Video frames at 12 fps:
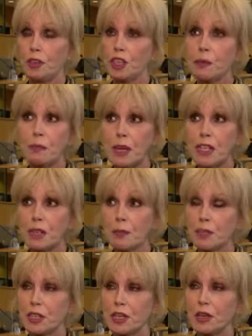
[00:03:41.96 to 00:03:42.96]
cheap meat in
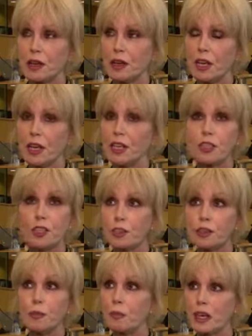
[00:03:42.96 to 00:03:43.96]
particular. It
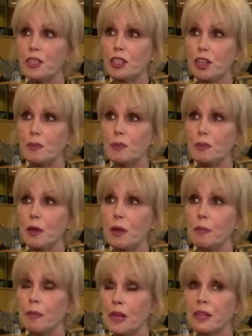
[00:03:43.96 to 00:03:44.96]
shouldn't be cheap.
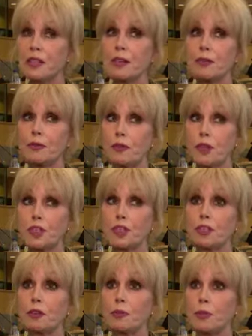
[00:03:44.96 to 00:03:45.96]
Meat,
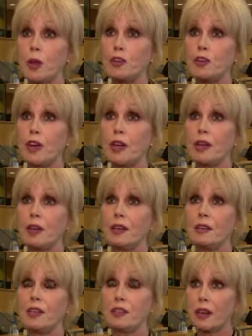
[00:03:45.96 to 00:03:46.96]
fish, poultry,
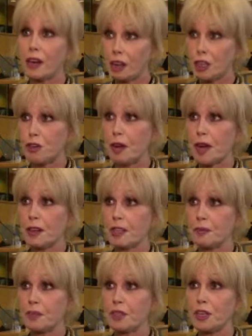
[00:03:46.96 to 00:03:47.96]
these are luxury
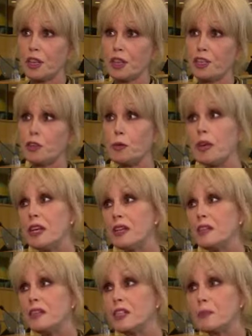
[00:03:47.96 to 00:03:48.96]
items and should be
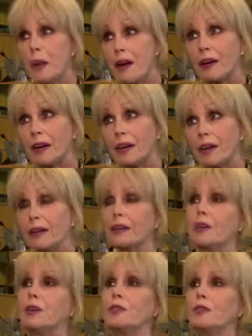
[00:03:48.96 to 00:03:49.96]
eaten sparingly,
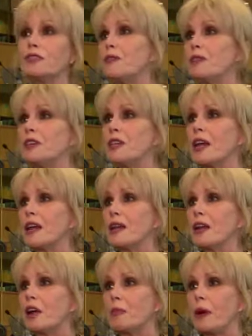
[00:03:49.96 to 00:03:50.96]
not every day,
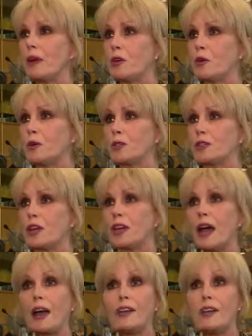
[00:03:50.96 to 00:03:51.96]
by course,
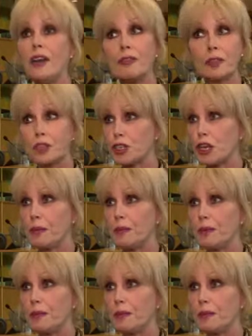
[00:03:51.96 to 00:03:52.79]
and never cheap.